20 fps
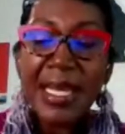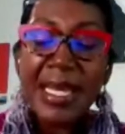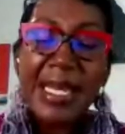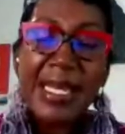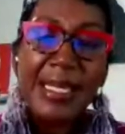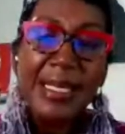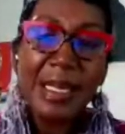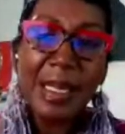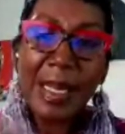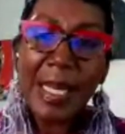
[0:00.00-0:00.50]

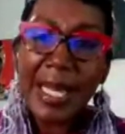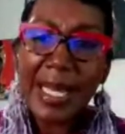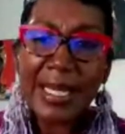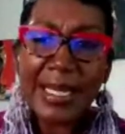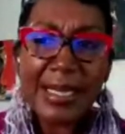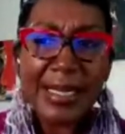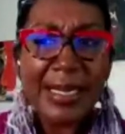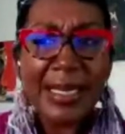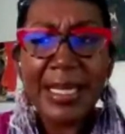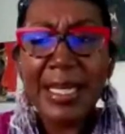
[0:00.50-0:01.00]
his
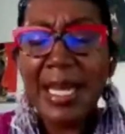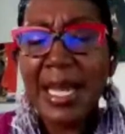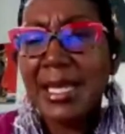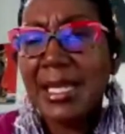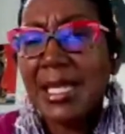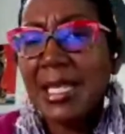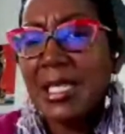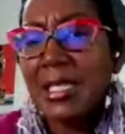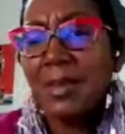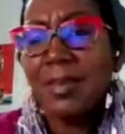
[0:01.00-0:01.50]
legacy
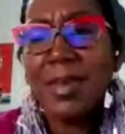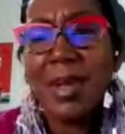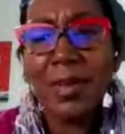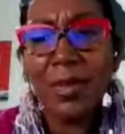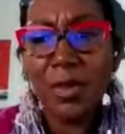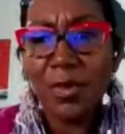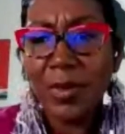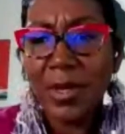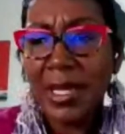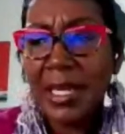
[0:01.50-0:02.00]
and his
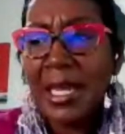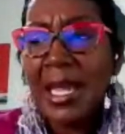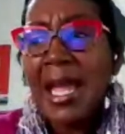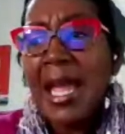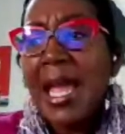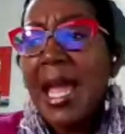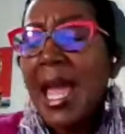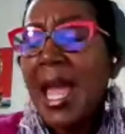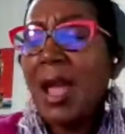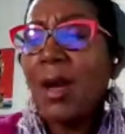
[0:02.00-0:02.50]
memory
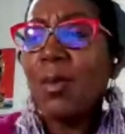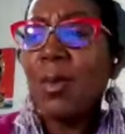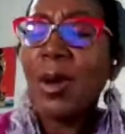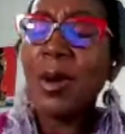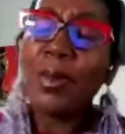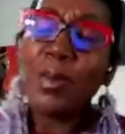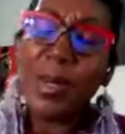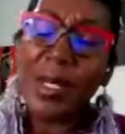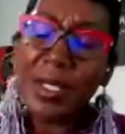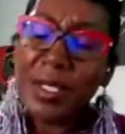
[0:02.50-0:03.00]
and
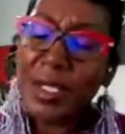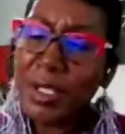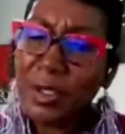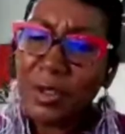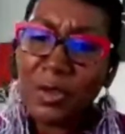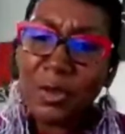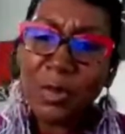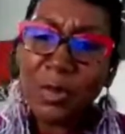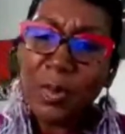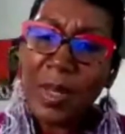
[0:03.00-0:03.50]
what we
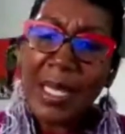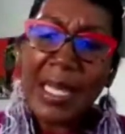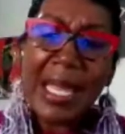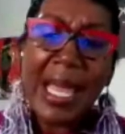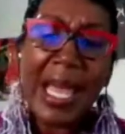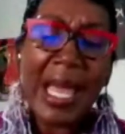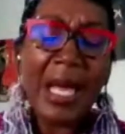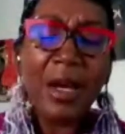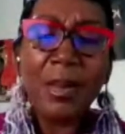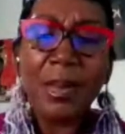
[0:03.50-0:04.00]
do. We
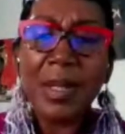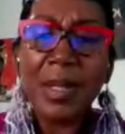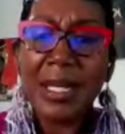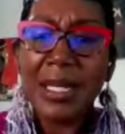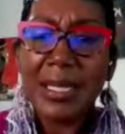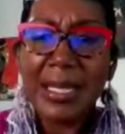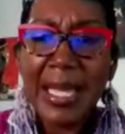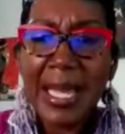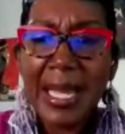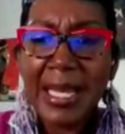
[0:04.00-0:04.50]
help
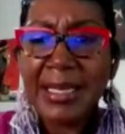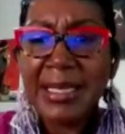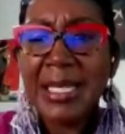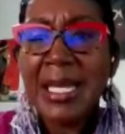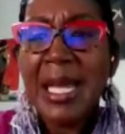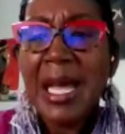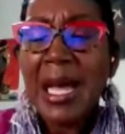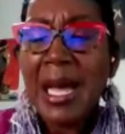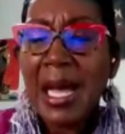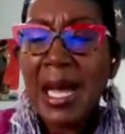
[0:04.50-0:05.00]
connect
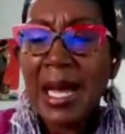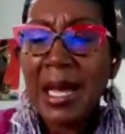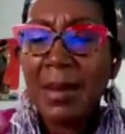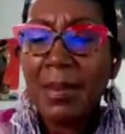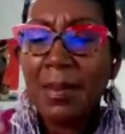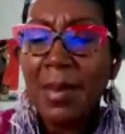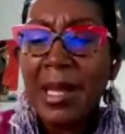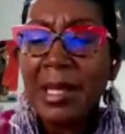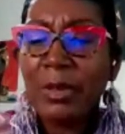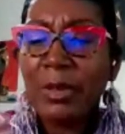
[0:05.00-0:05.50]

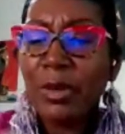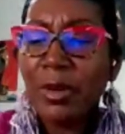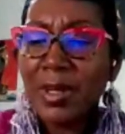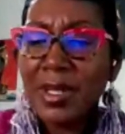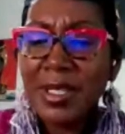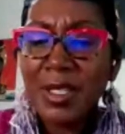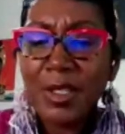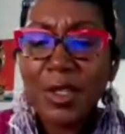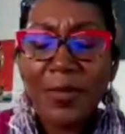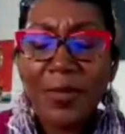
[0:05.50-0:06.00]

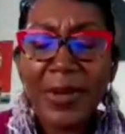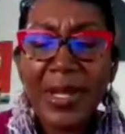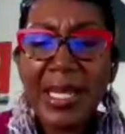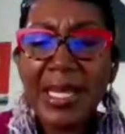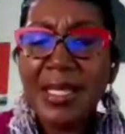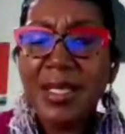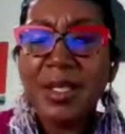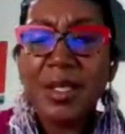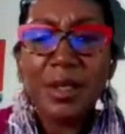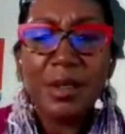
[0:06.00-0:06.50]
minority serving
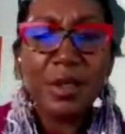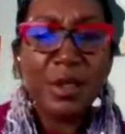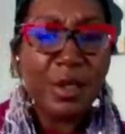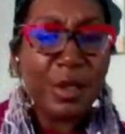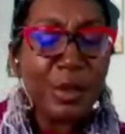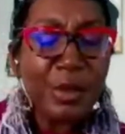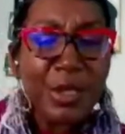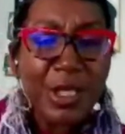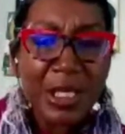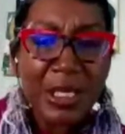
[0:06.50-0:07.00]

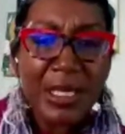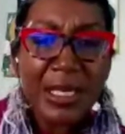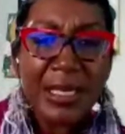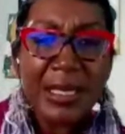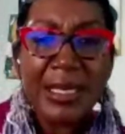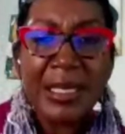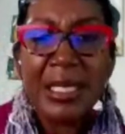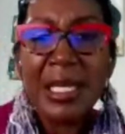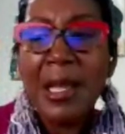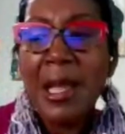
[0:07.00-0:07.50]

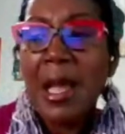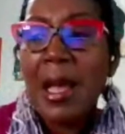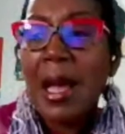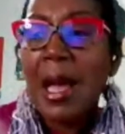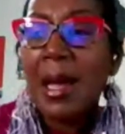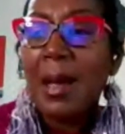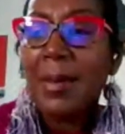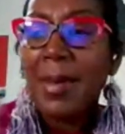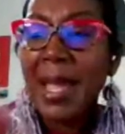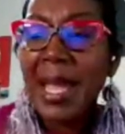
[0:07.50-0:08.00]
institutions,
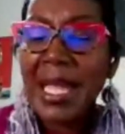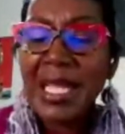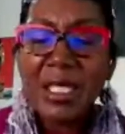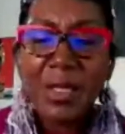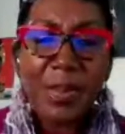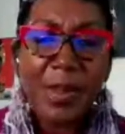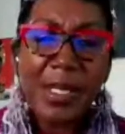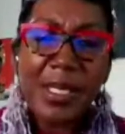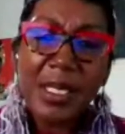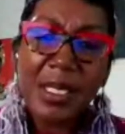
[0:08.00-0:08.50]

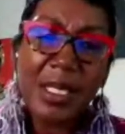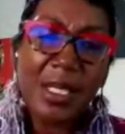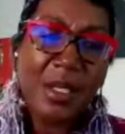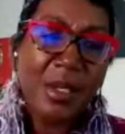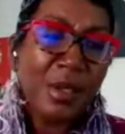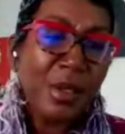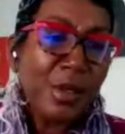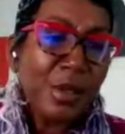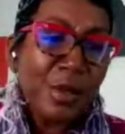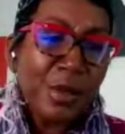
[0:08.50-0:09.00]

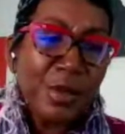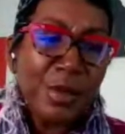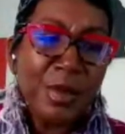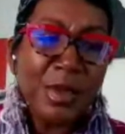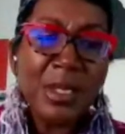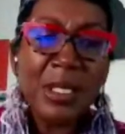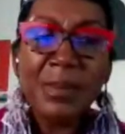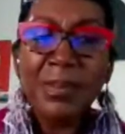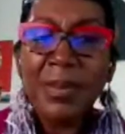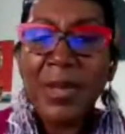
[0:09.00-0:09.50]

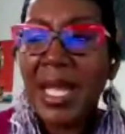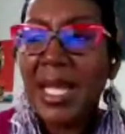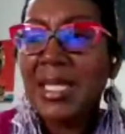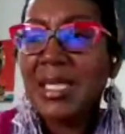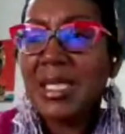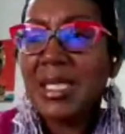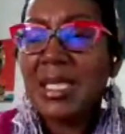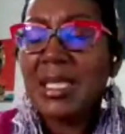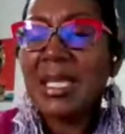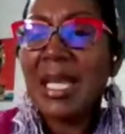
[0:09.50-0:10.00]
HBCUs,
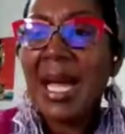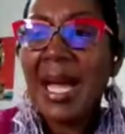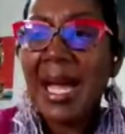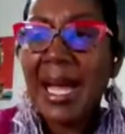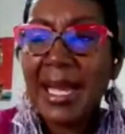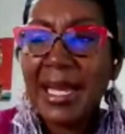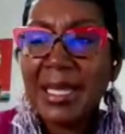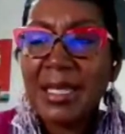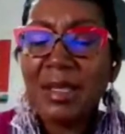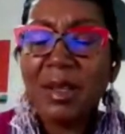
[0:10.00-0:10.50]

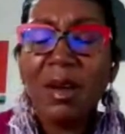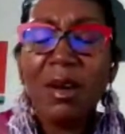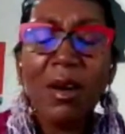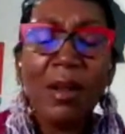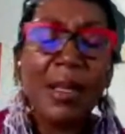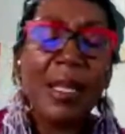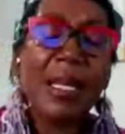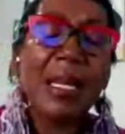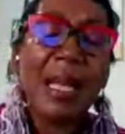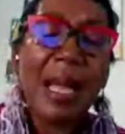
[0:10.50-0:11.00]
HSIs,
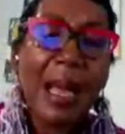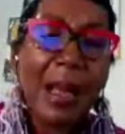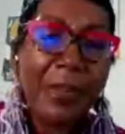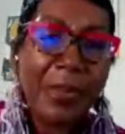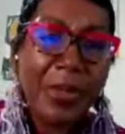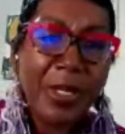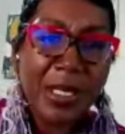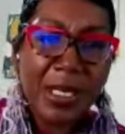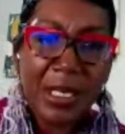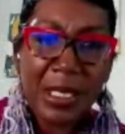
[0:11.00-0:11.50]
all
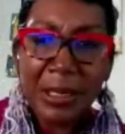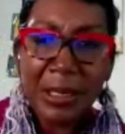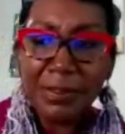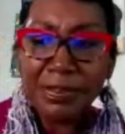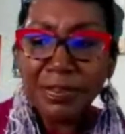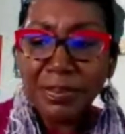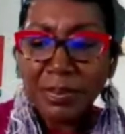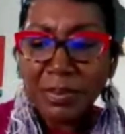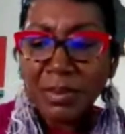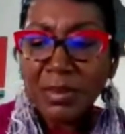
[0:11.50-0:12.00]
encompassing